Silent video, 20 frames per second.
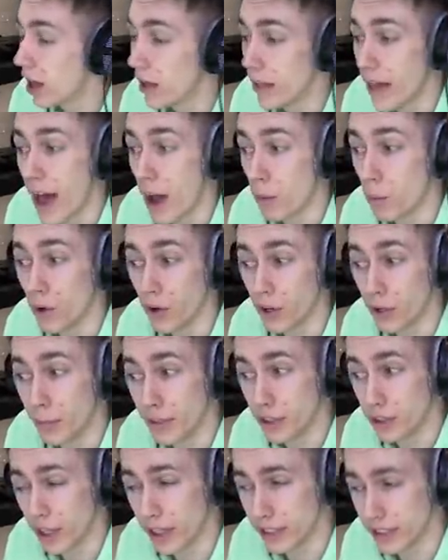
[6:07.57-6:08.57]
That one could be
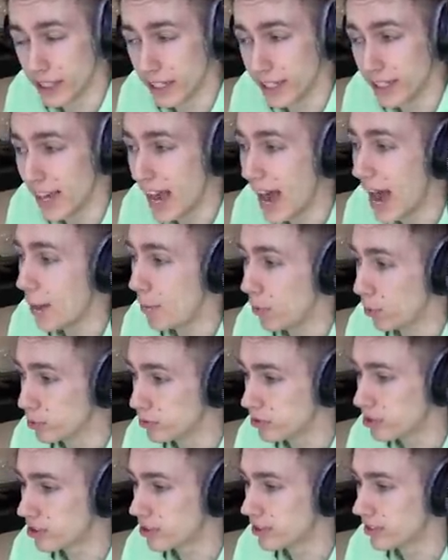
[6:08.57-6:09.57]
true actually.
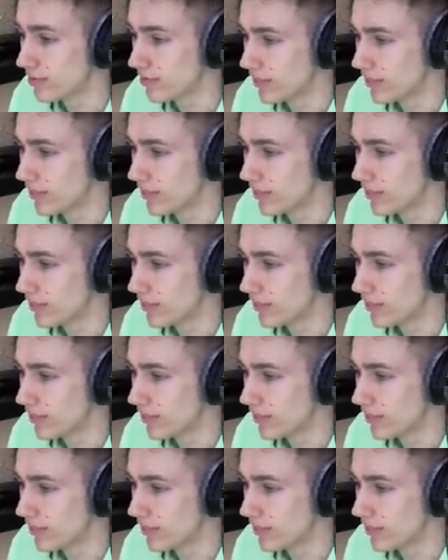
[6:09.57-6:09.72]
Apples,